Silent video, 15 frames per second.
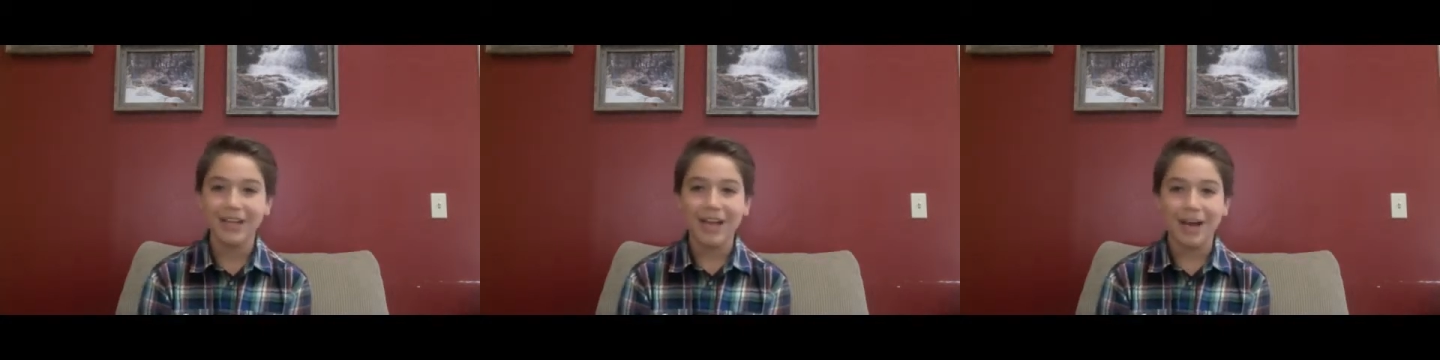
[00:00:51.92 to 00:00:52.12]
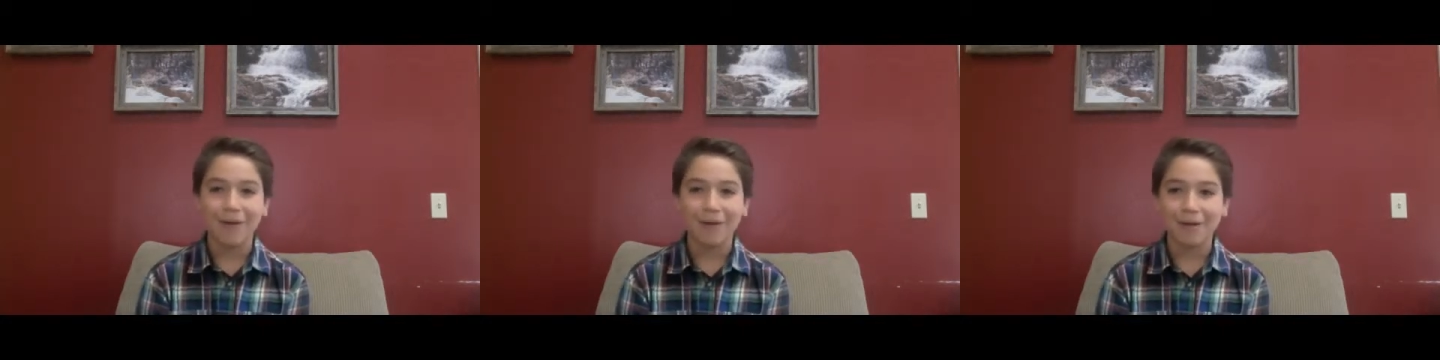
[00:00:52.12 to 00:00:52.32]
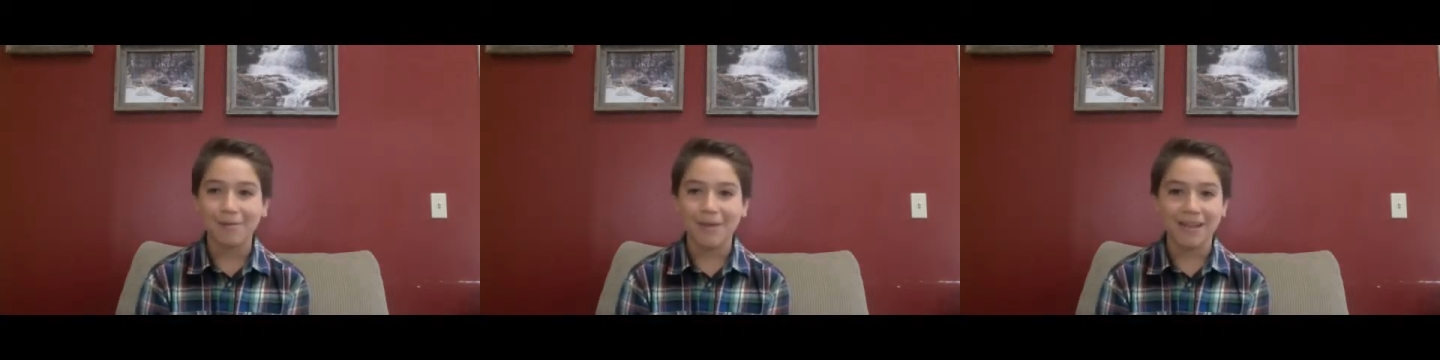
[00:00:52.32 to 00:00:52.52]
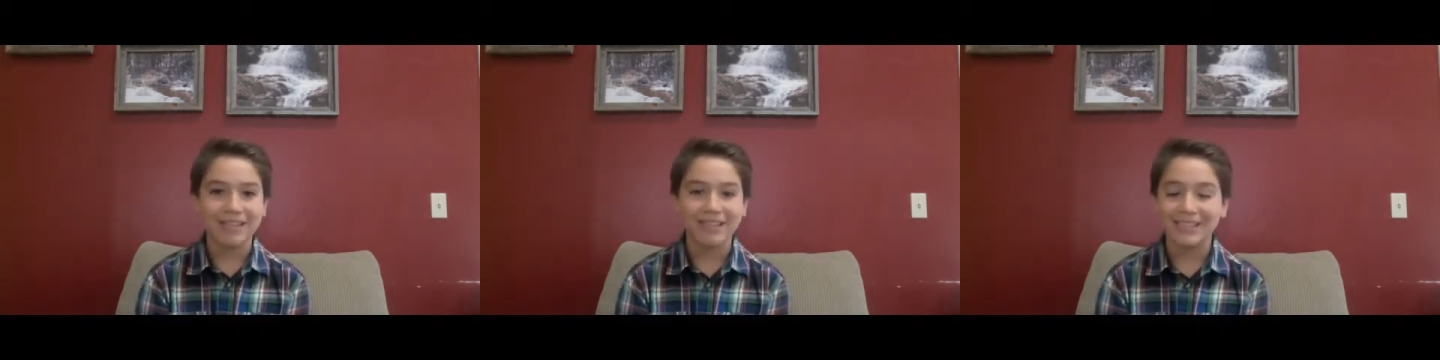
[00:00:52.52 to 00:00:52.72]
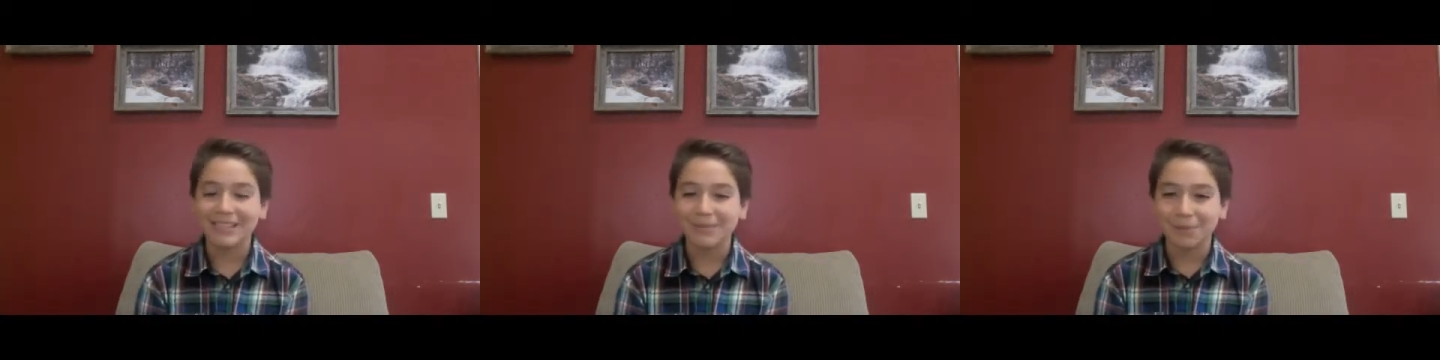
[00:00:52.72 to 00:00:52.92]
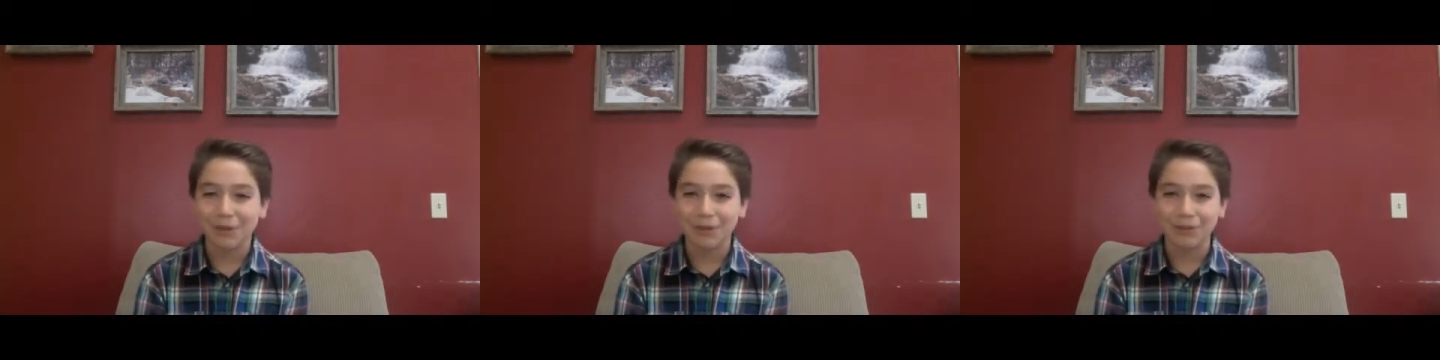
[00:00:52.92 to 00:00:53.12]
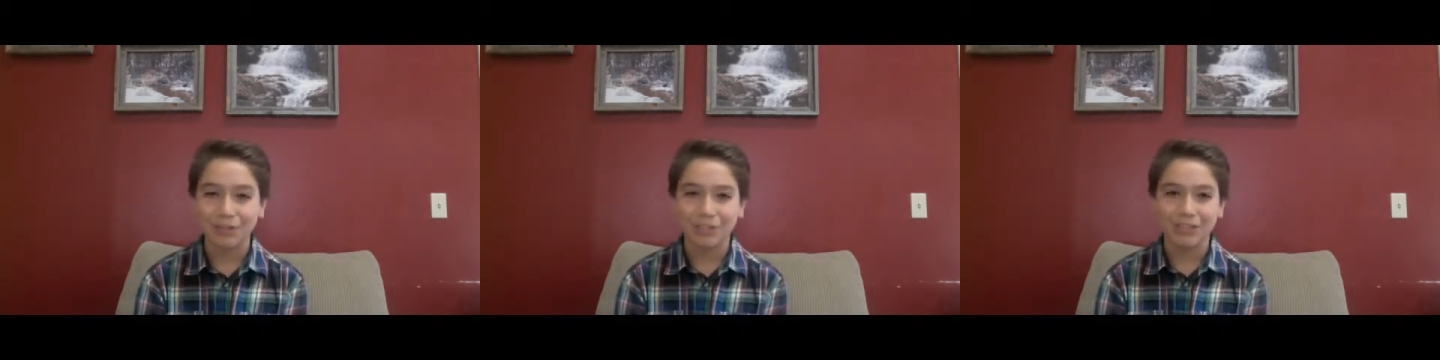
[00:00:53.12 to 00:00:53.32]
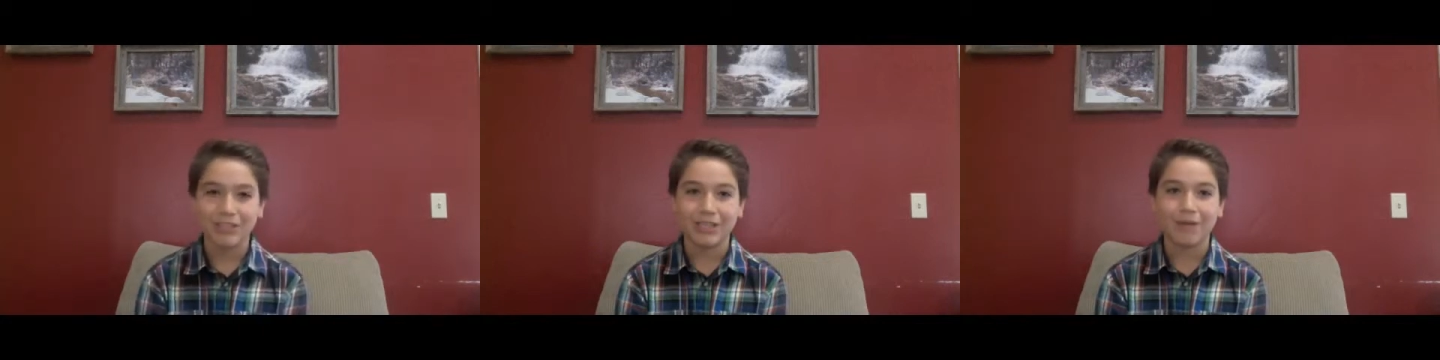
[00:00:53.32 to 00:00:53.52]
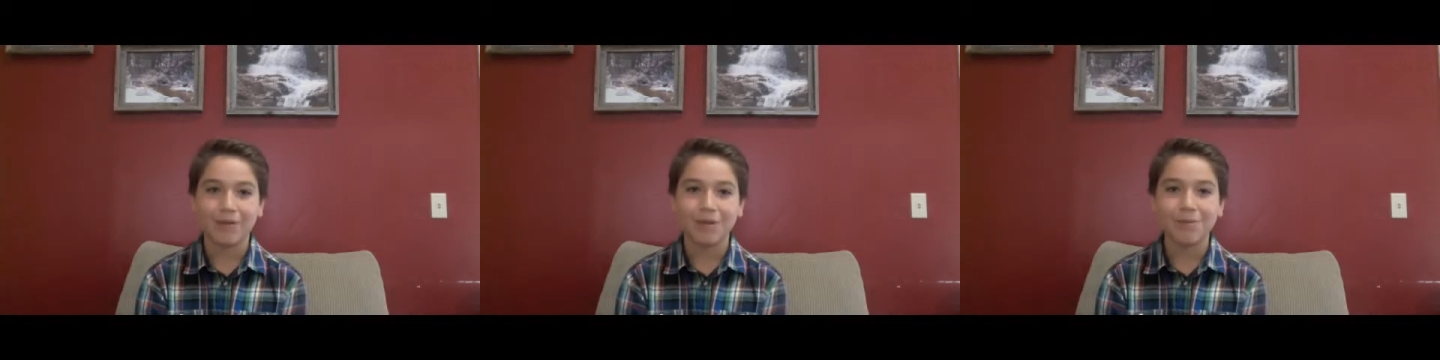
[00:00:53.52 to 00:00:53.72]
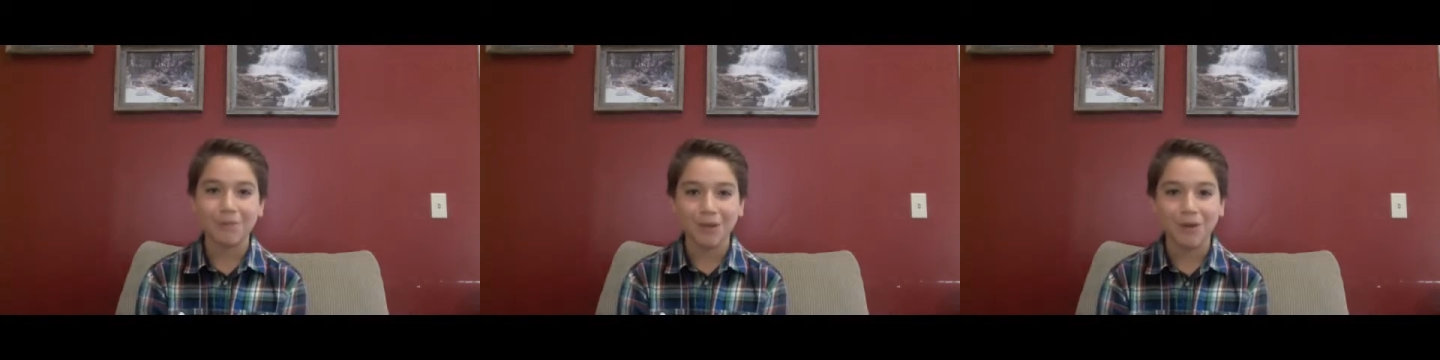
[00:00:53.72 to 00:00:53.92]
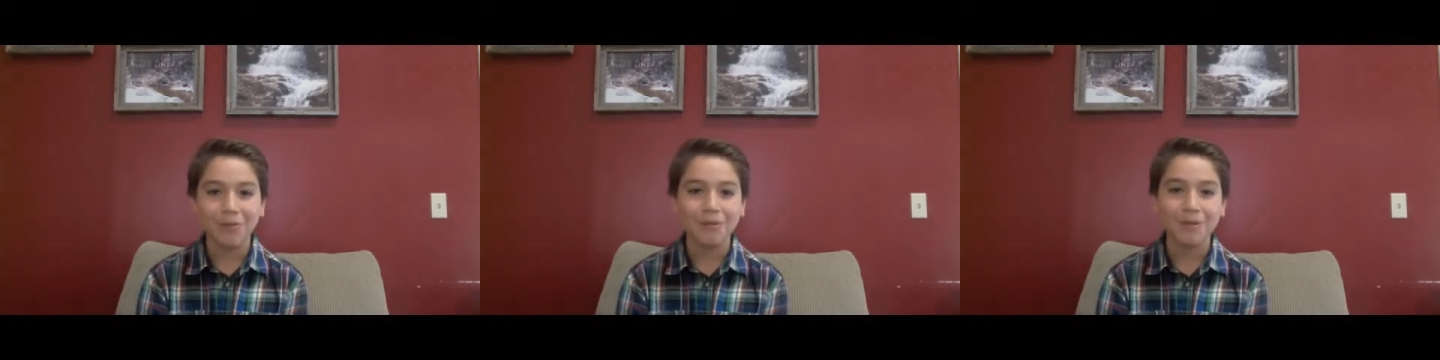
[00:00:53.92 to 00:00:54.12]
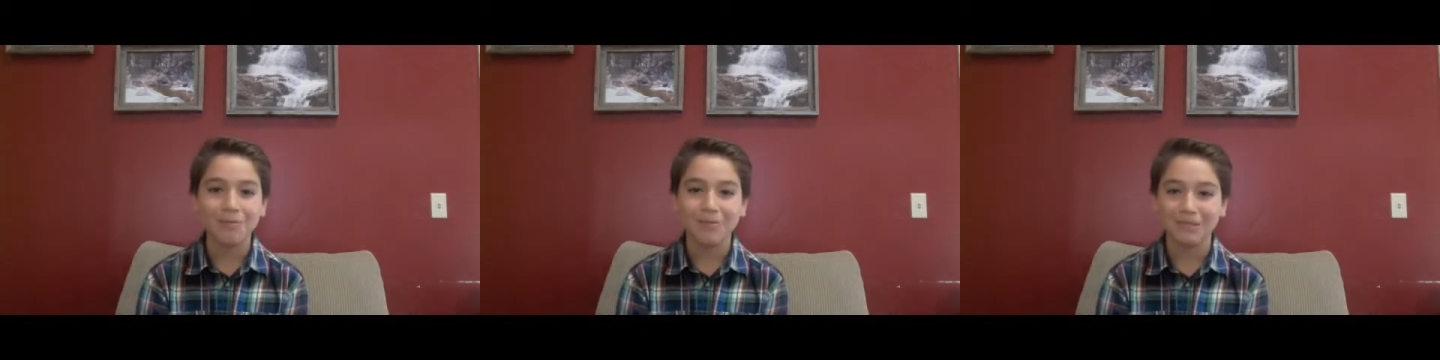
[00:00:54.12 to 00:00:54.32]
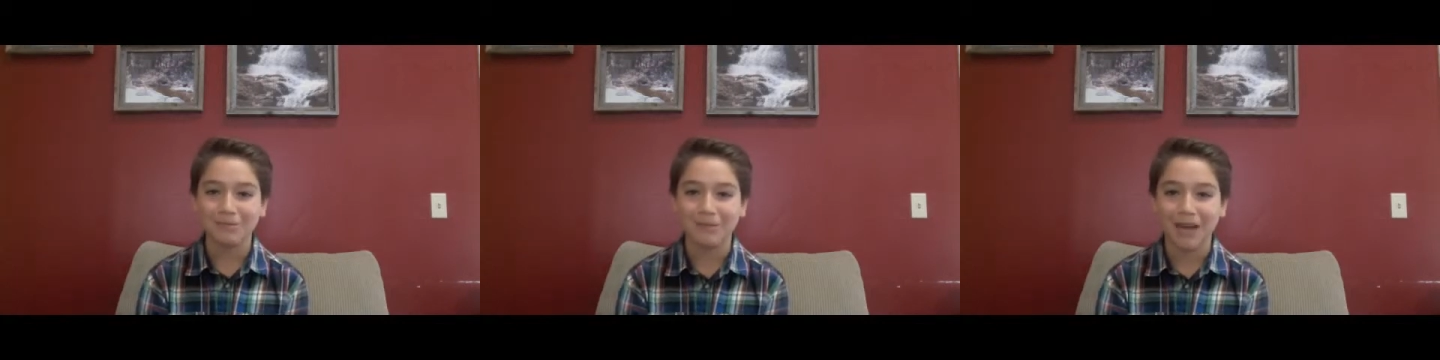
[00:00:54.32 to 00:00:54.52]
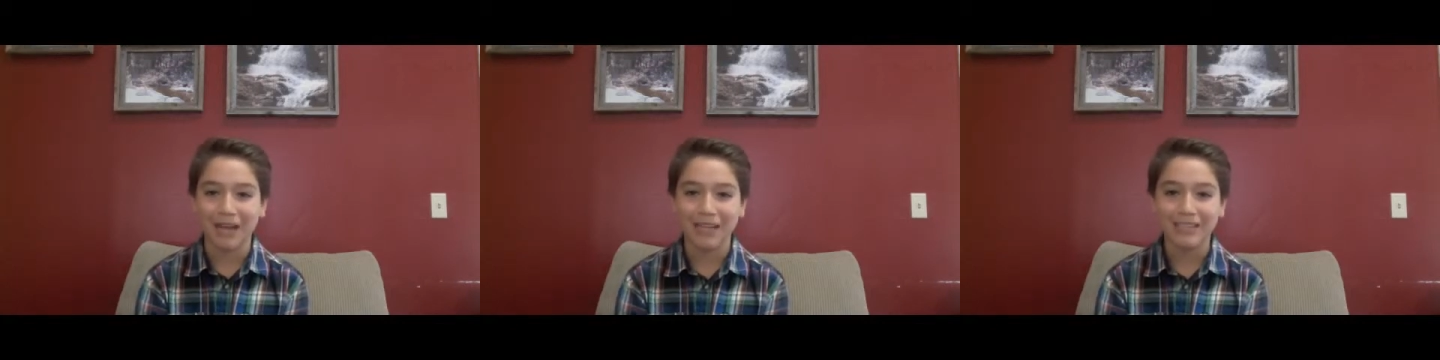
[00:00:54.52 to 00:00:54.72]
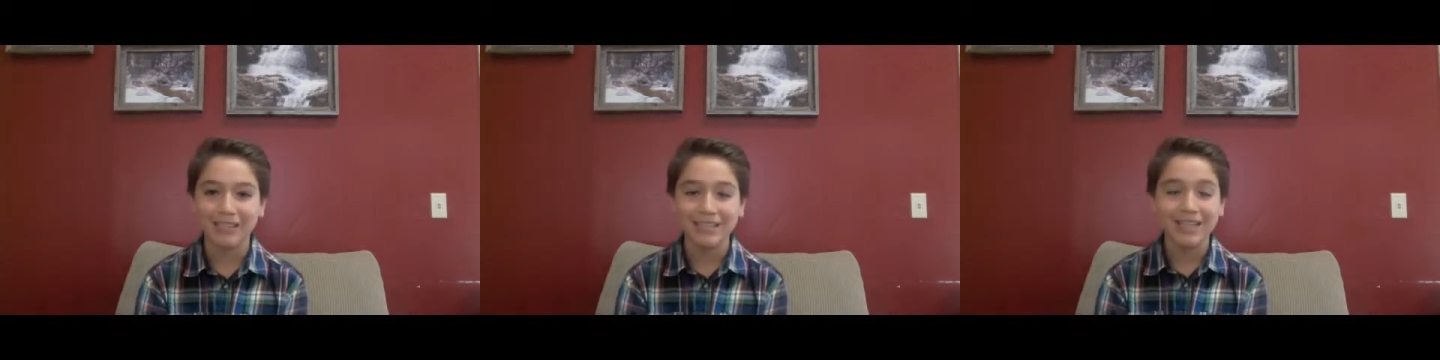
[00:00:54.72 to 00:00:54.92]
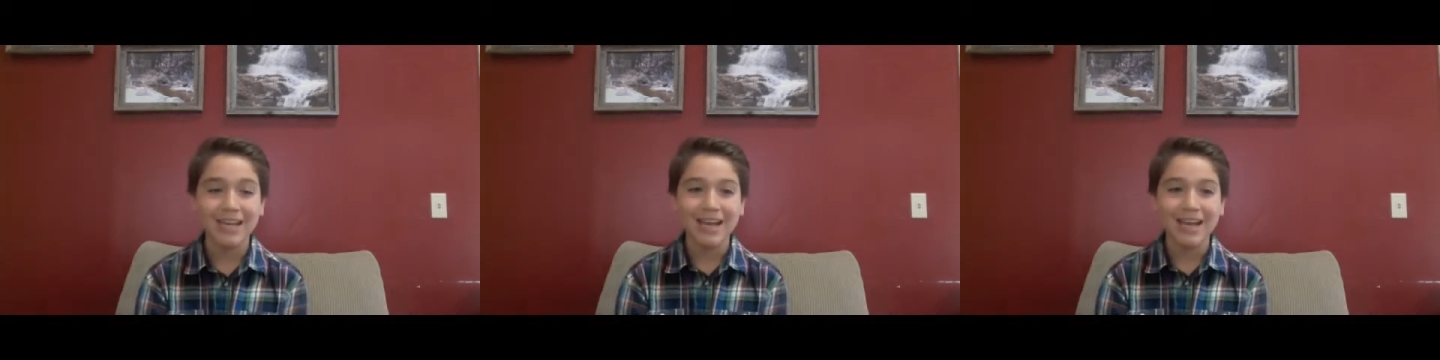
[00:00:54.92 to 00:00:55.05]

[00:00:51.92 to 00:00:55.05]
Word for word: I want to make explosions. I want to blow people's minds.